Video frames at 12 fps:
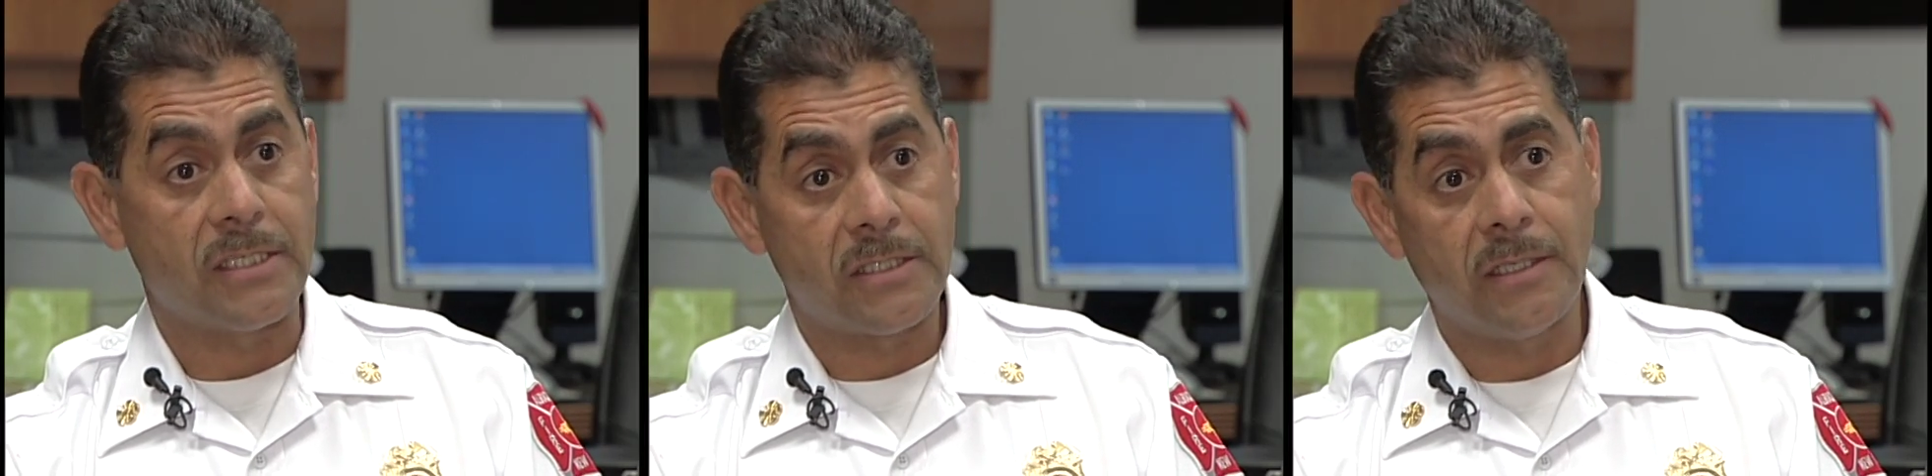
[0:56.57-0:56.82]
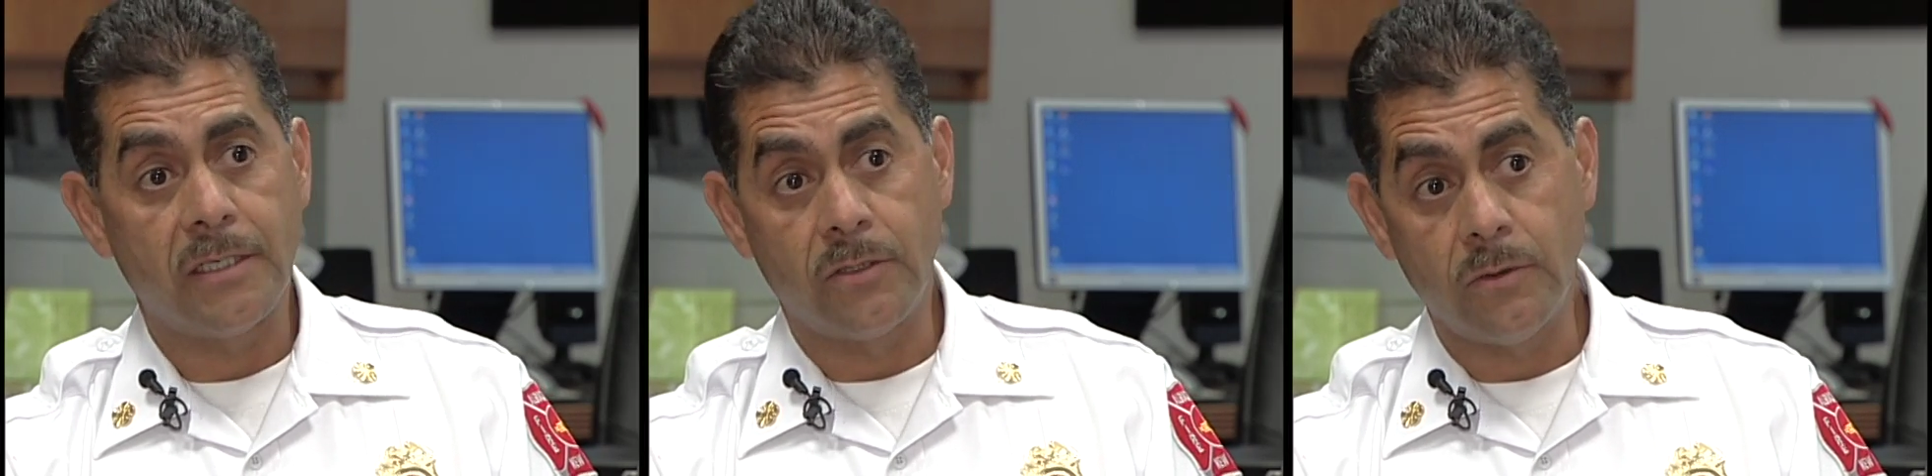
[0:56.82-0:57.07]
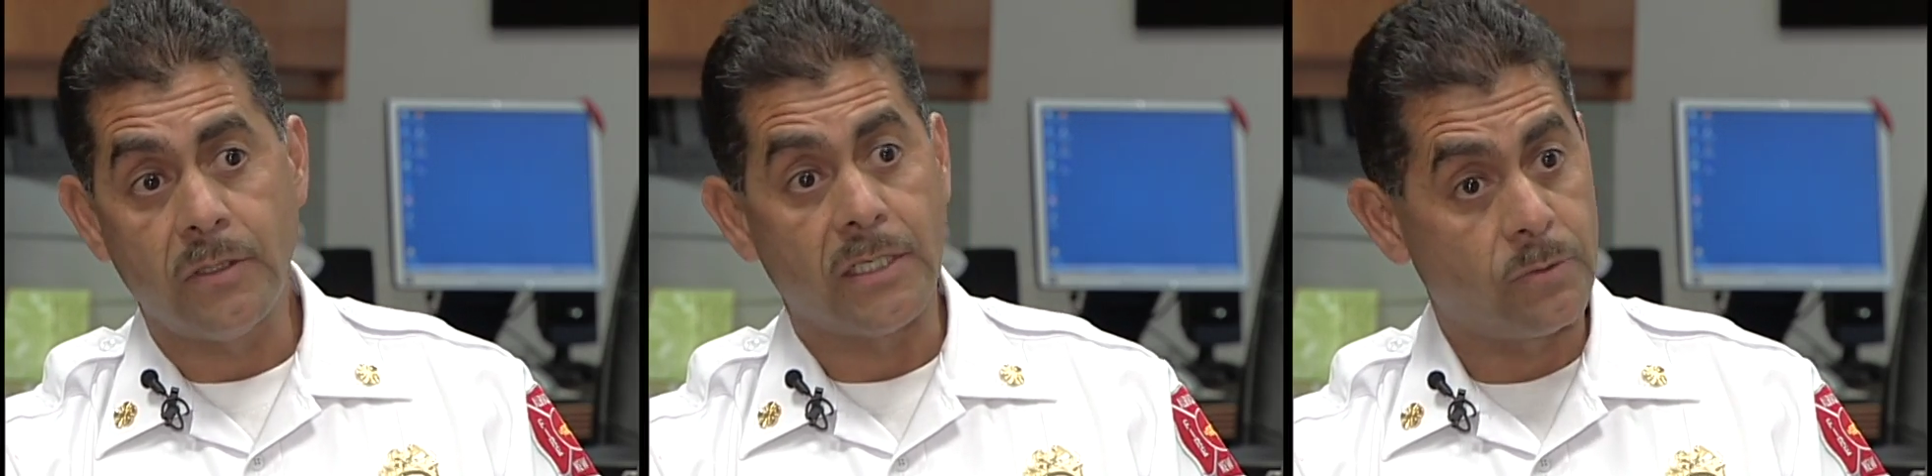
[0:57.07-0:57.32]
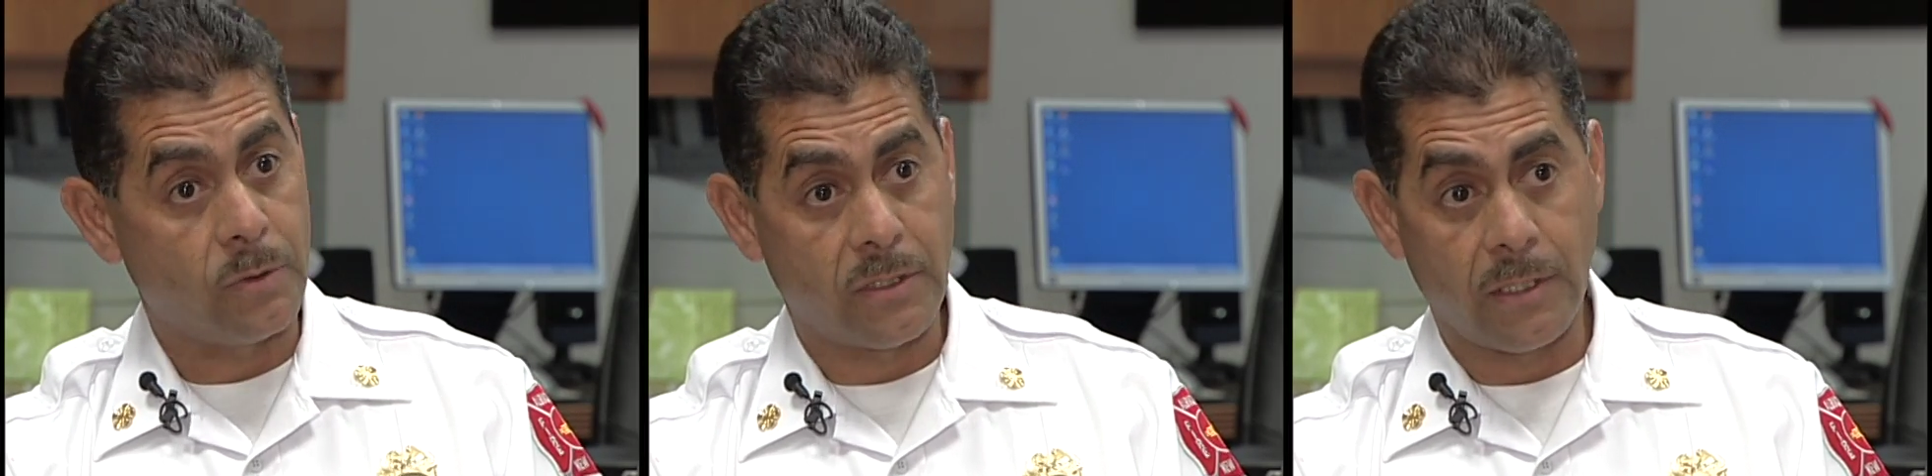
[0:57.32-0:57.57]
Yes, they do.
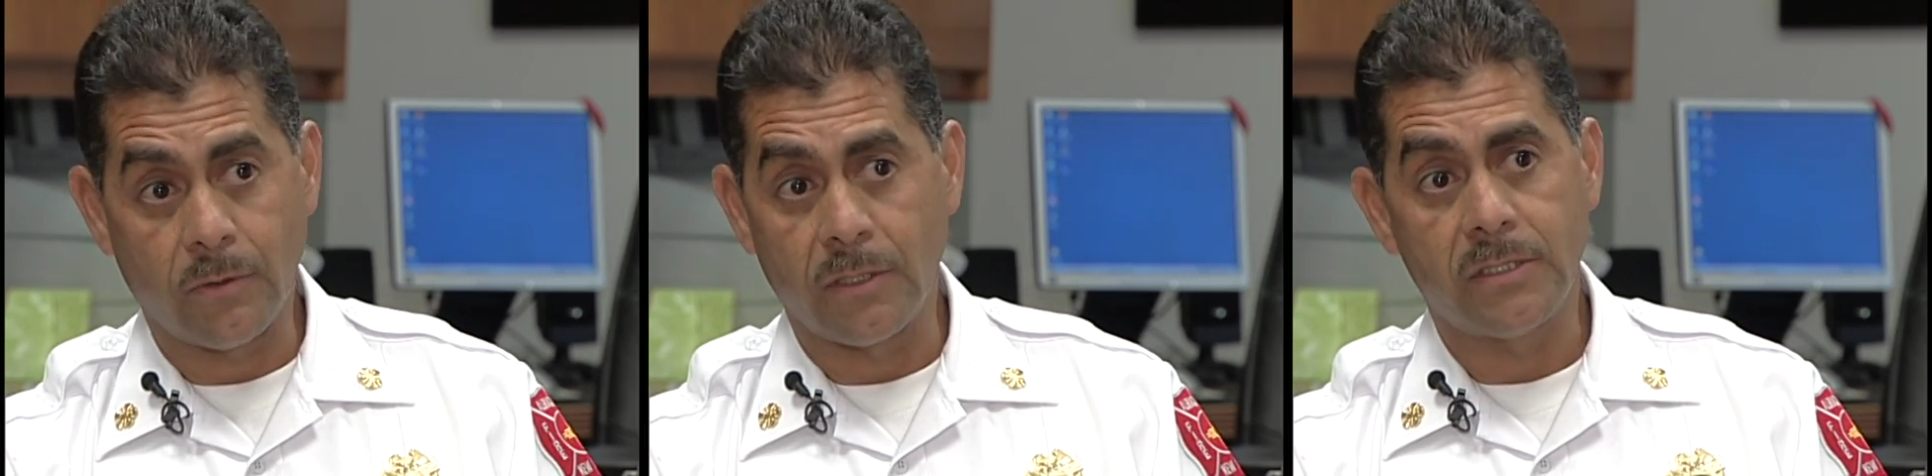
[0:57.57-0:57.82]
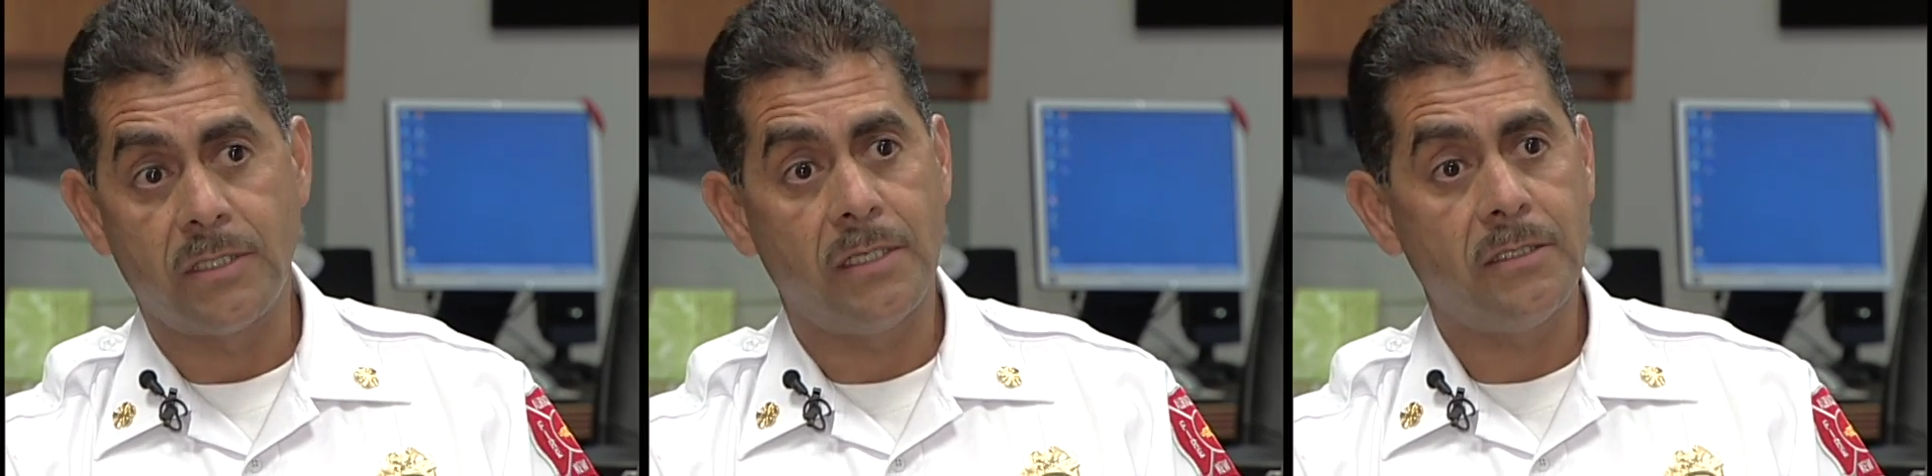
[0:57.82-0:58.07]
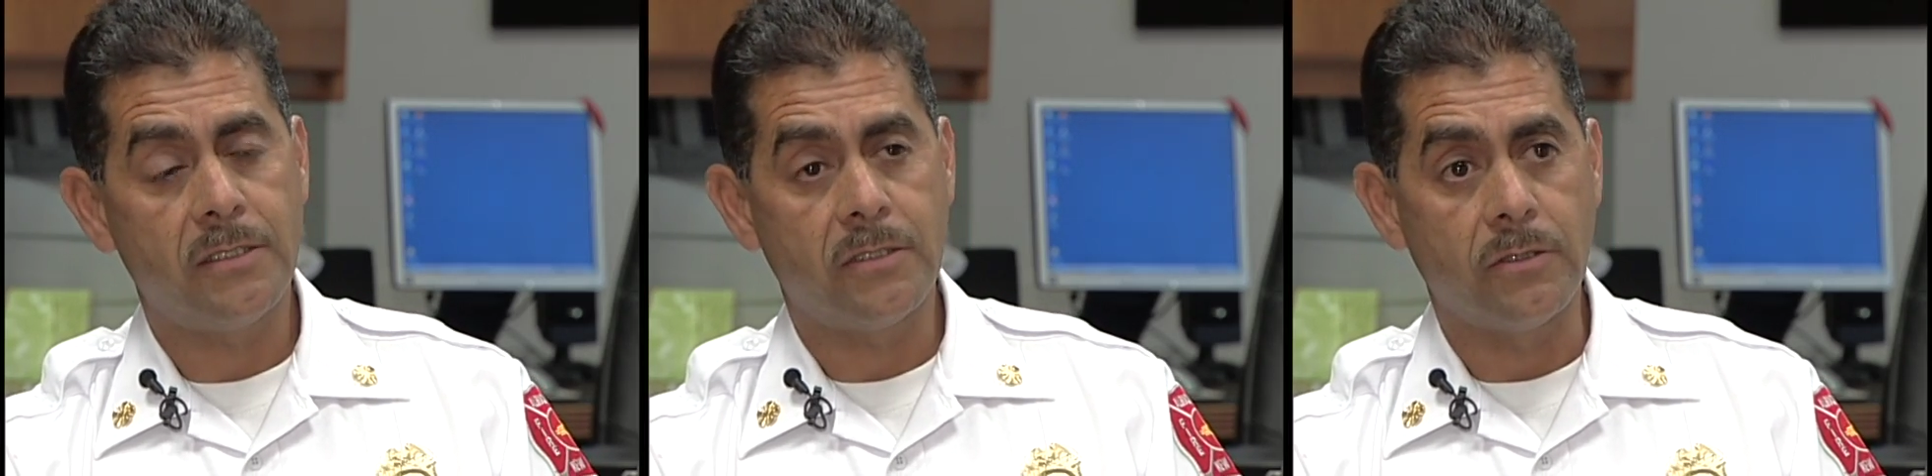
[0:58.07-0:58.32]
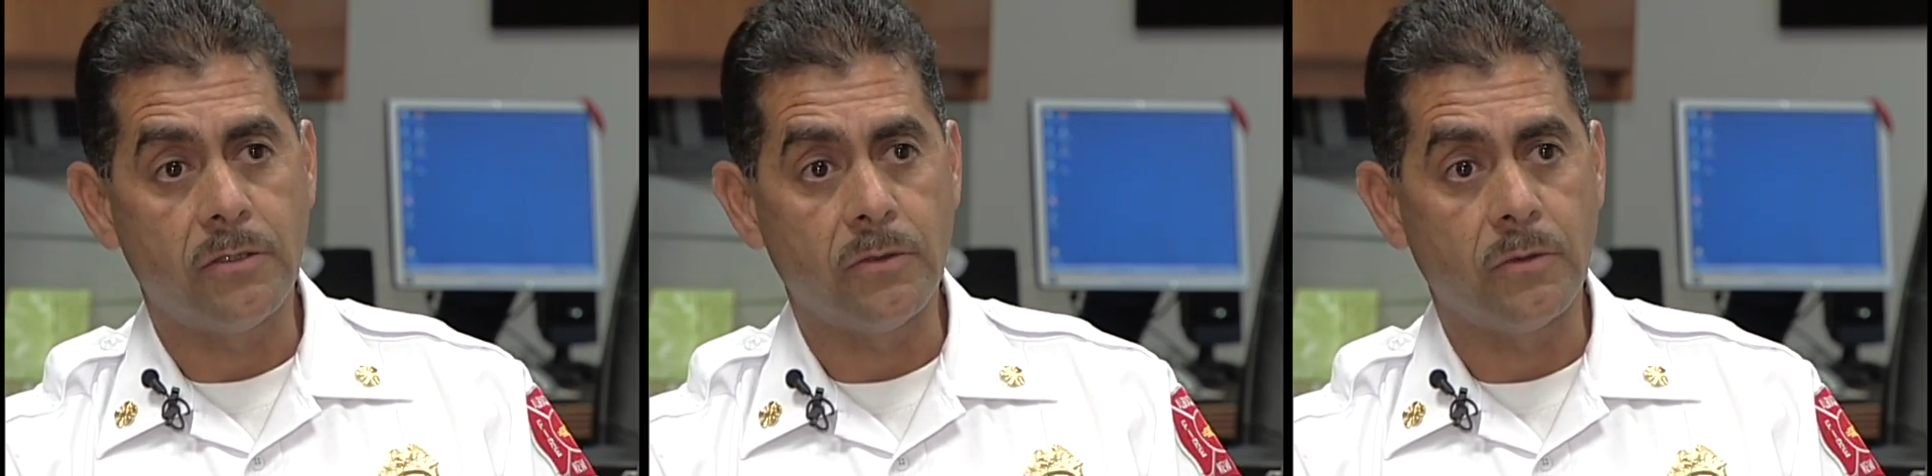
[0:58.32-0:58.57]
That's what they were intended
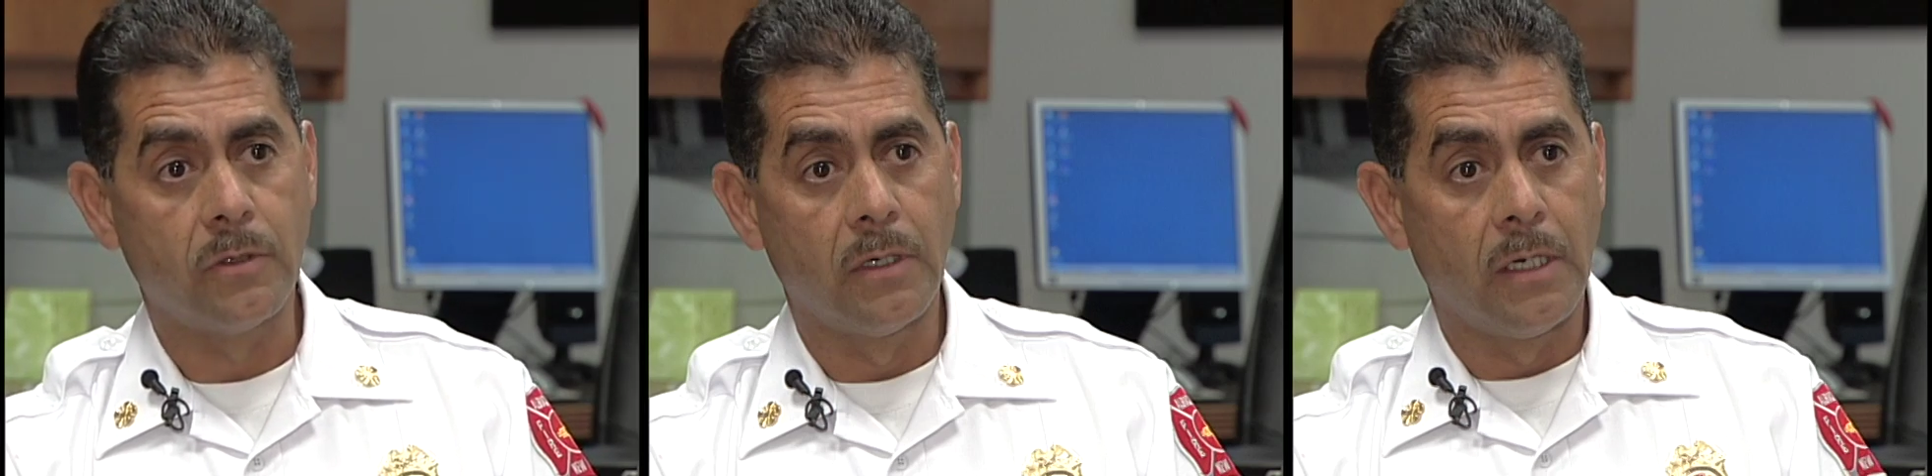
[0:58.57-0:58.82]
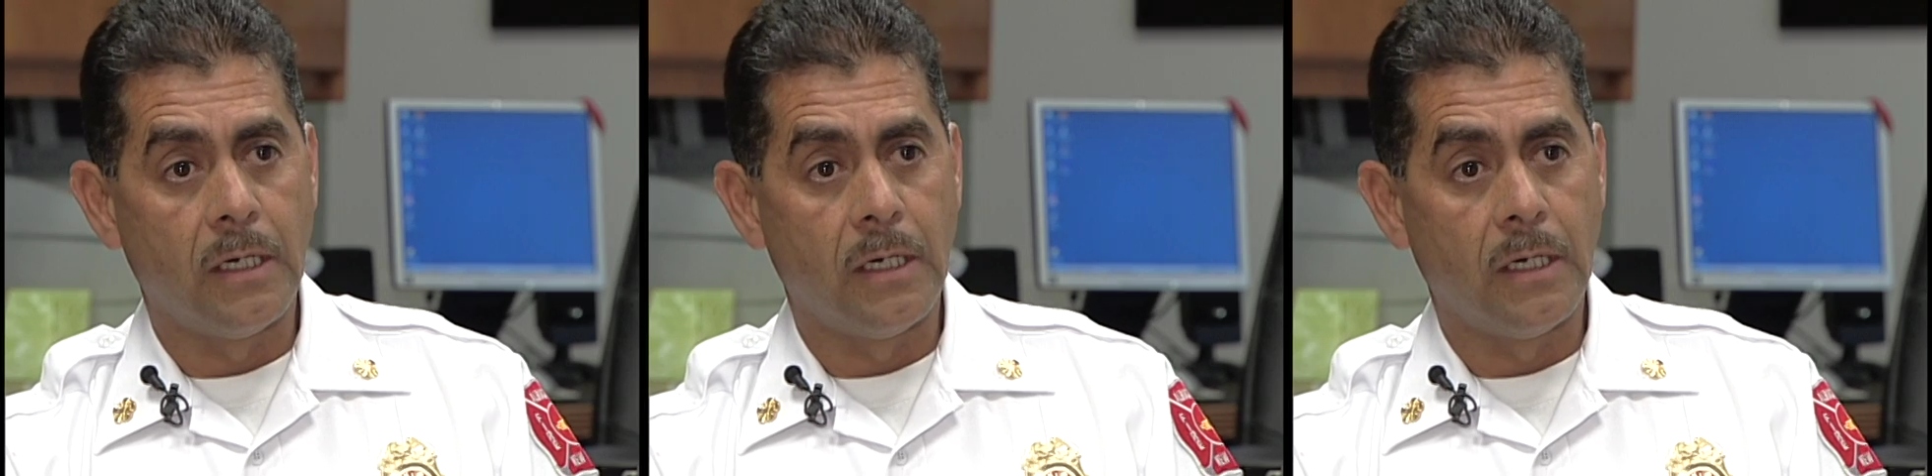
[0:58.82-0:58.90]
to do.